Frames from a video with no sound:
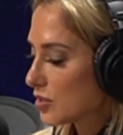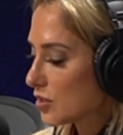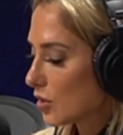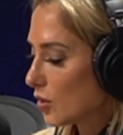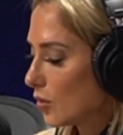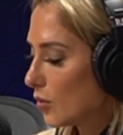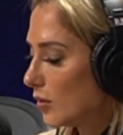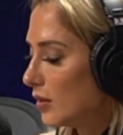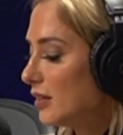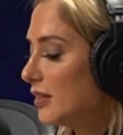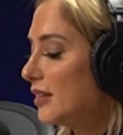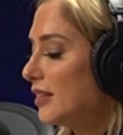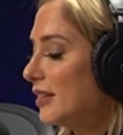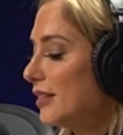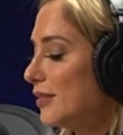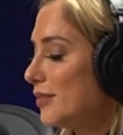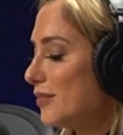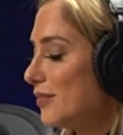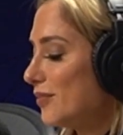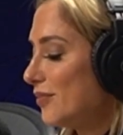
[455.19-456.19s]
So
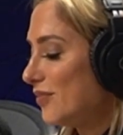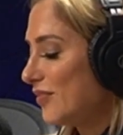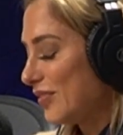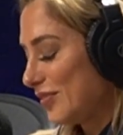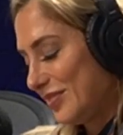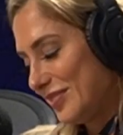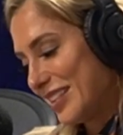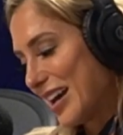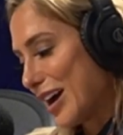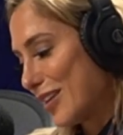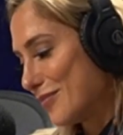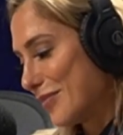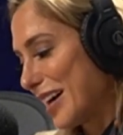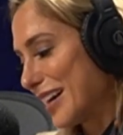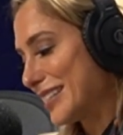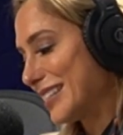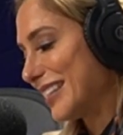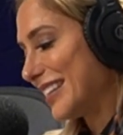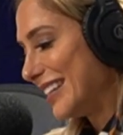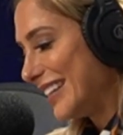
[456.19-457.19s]
now
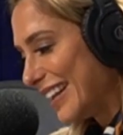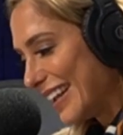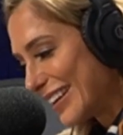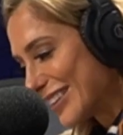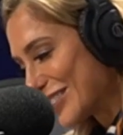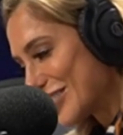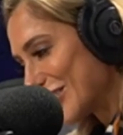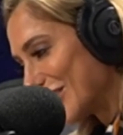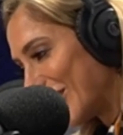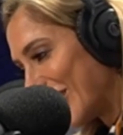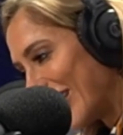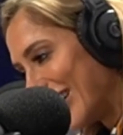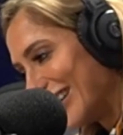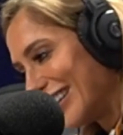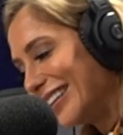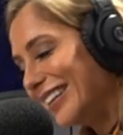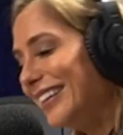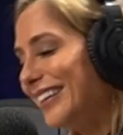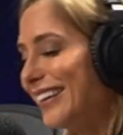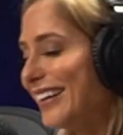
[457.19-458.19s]
back to the nail
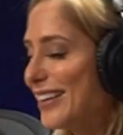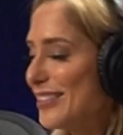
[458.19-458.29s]
salon.